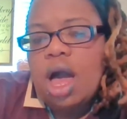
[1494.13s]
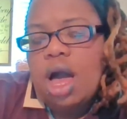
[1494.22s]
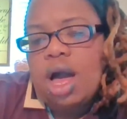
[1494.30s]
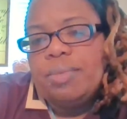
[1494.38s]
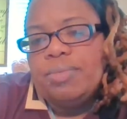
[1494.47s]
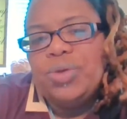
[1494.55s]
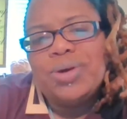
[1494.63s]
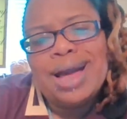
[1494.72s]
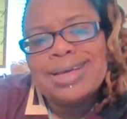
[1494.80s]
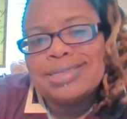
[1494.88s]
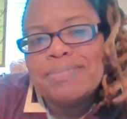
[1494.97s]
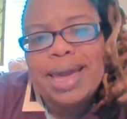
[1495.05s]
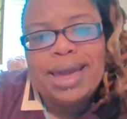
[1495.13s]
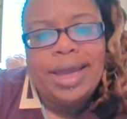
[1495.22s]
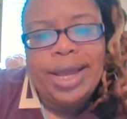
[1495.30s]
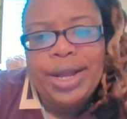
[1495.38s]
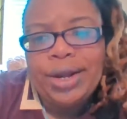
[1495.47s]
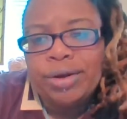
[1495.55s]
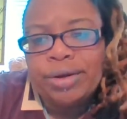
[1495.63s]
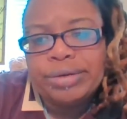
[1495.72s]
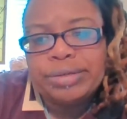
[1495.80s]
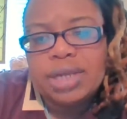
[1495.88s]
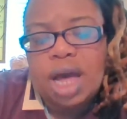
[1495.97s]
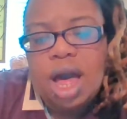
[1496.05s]
You guys may
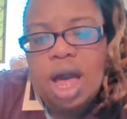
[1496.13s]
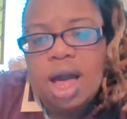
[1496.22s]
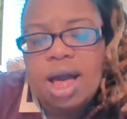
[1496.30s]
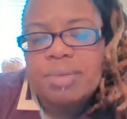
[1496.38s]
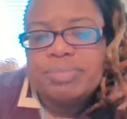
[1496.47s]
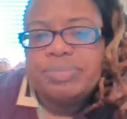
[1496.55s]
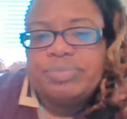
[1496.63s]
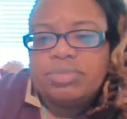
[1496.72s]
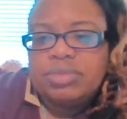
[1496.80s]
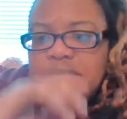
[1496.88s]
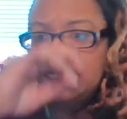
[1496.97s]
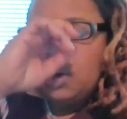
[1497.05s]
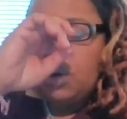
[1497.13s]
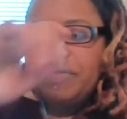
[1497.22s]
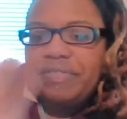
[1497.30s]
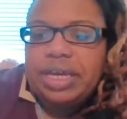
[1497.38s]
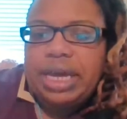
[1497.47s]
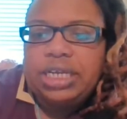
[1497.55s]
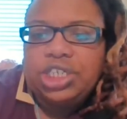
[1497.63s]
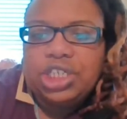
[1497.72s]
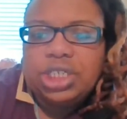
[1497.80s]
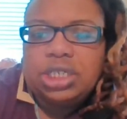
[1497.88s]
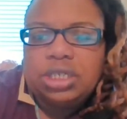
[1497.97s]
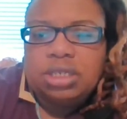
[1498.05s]
hear the
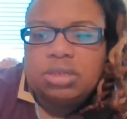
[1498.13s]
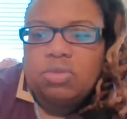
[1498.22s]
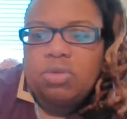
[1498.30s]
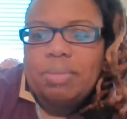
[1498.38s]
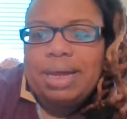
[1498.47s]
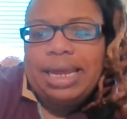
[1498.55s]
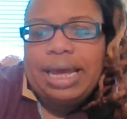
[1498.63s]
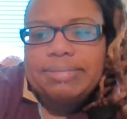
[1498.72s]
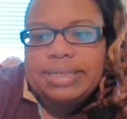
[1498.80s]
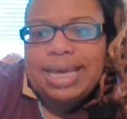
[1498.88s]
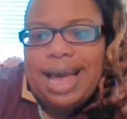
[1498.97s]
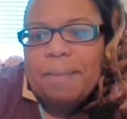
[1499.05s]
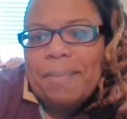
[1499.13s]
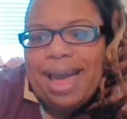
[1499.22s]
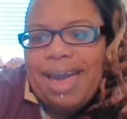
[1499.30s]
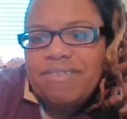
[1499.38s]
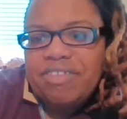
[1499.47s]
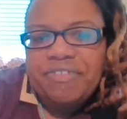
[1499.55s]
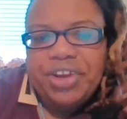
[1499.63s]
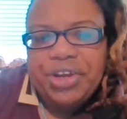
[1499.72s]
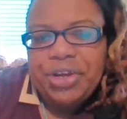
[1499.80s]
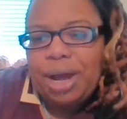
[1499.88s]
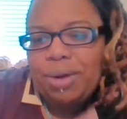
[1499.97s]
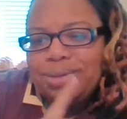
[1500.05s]
notification on my laptop. I haven't
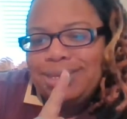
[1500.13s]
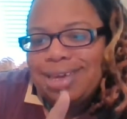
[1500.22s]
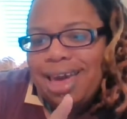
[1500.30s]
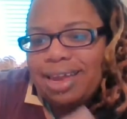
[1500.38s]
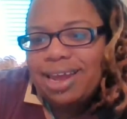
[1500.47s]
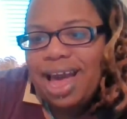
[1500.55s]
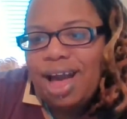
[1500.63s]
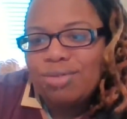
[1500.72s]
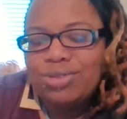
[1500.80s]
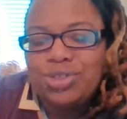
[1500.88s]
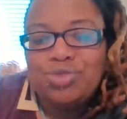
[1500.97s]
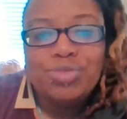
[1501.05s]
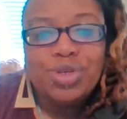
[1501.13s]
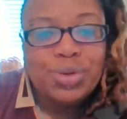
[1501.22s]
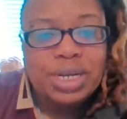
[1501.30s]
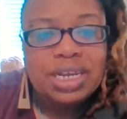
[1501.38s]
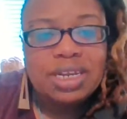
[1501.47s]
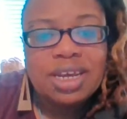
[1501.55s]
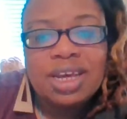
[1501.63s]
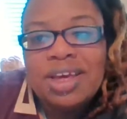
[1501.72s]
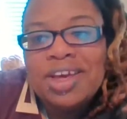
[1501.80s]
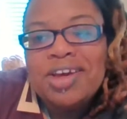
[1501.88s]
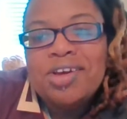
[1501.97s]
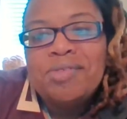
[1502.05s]
figured out yet how to mute it
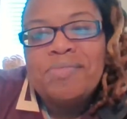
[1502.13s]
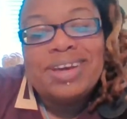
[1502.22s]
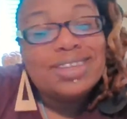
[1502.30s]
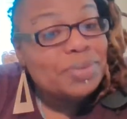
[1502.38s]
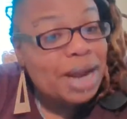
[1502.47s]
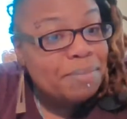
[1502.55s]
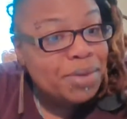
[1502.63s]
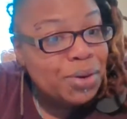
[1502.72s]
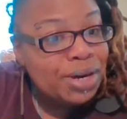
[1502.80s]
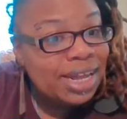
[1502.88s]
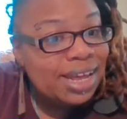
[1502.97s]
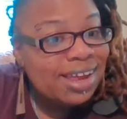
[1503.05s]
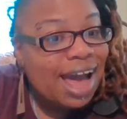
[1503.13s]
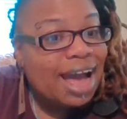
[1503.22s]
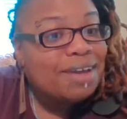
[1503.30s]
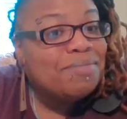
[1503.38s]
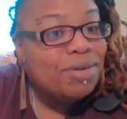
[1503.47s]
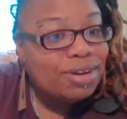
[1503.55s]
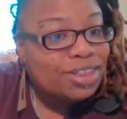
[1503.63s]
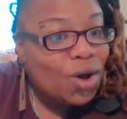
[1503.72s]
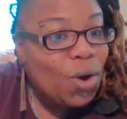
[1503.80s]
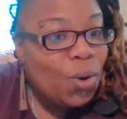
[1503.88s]
because when I muted the